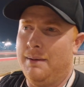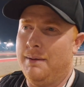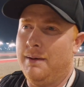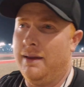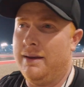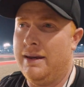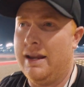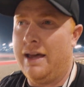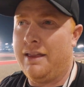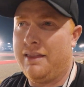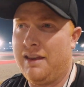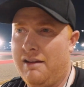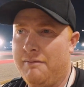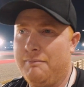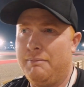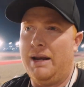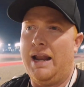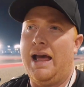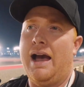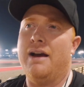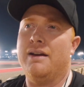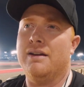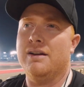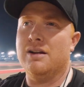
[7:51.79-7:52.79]
now that I've been
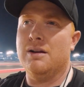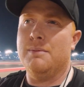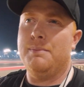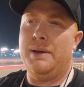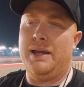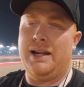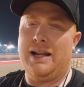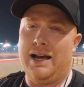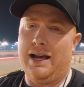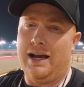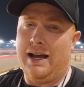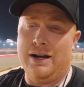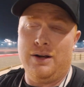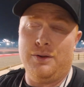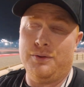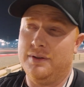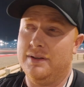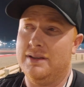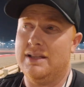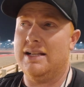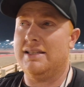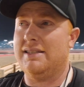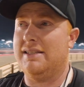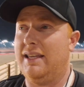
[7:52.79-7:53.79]
out here a bit, I don't
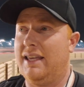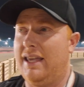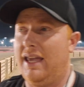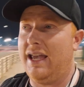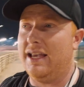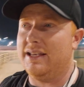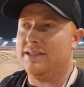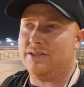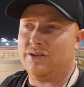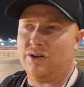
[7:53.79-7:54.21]
think that's the case.